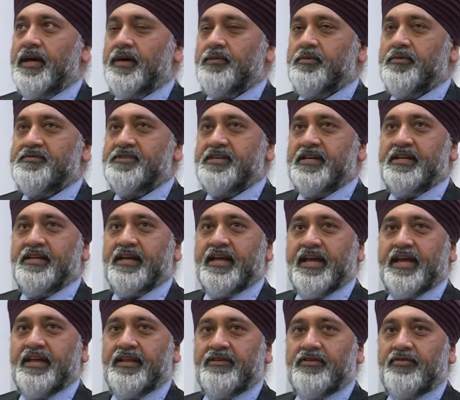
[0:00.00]
We've seen,
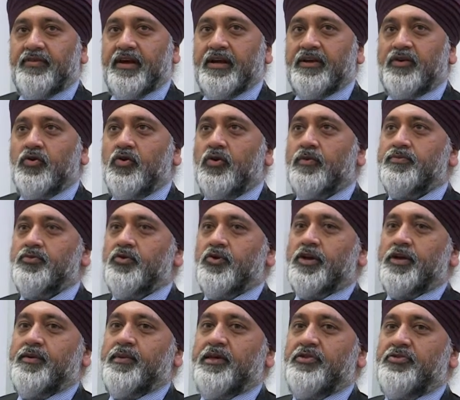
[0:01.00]
again, the RAND Corp
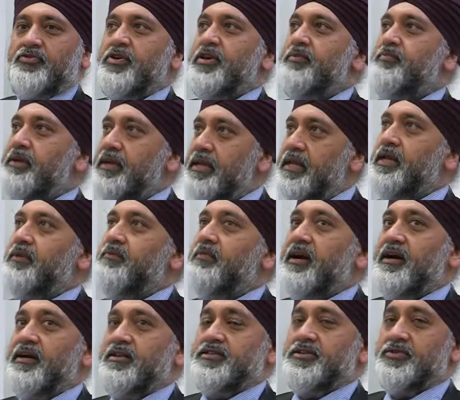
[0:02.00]
talking about 3 billion miles.